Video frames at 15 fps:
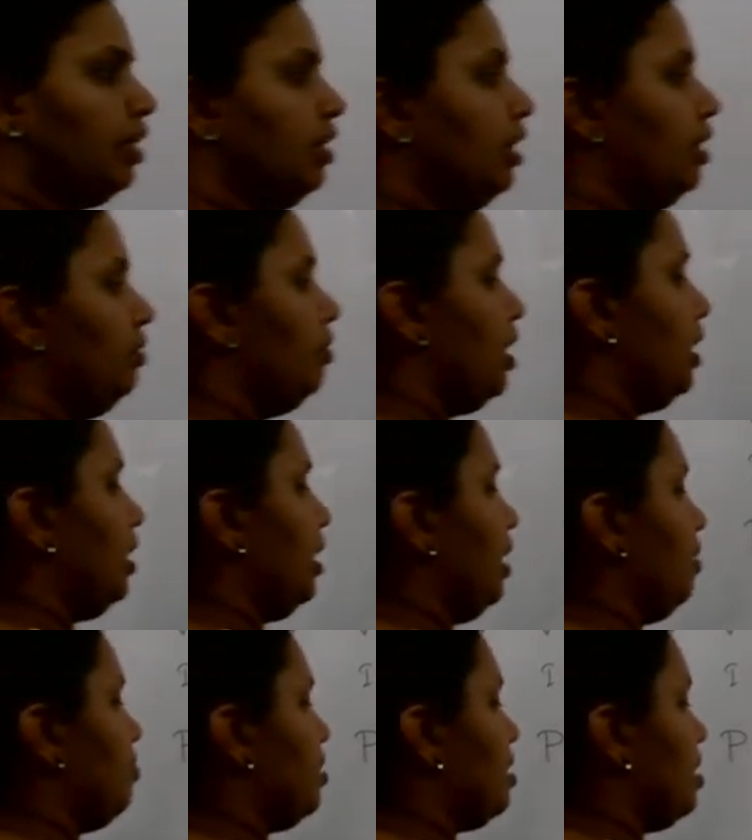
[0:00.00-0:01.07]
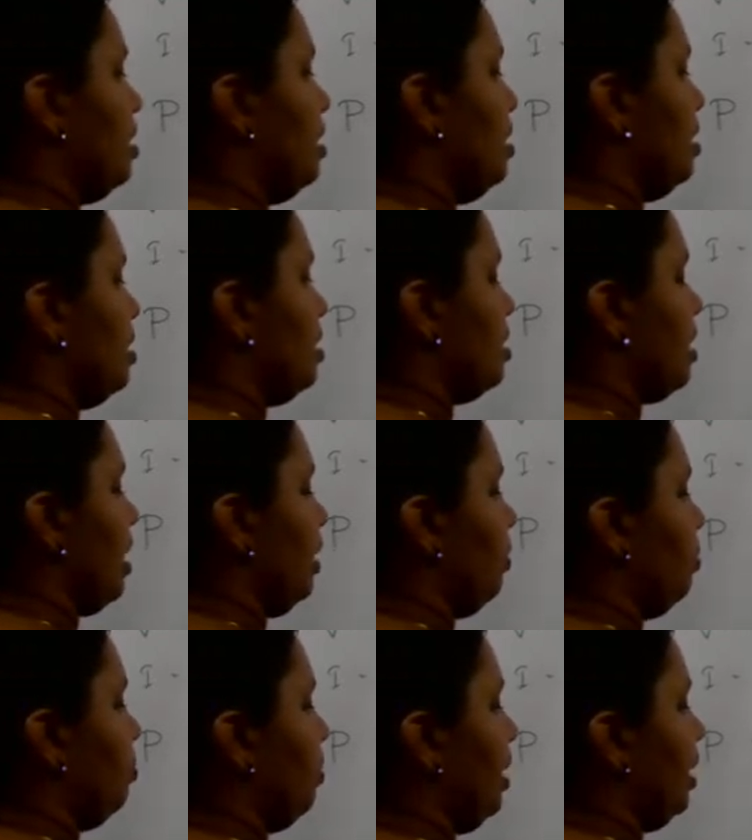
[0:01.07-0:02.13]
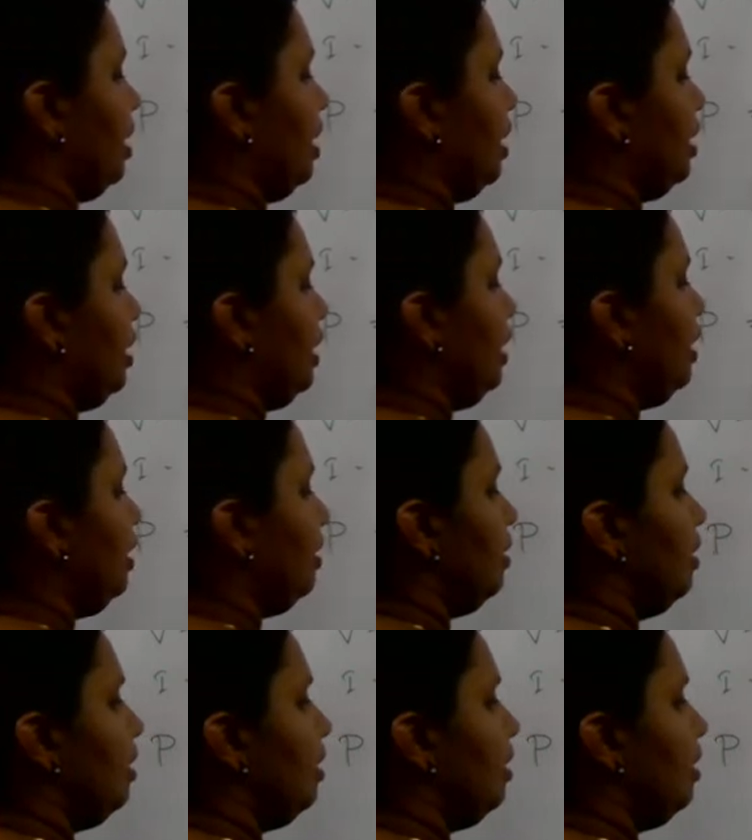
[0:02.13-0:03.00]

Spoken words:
Then what comes? Sin omega t.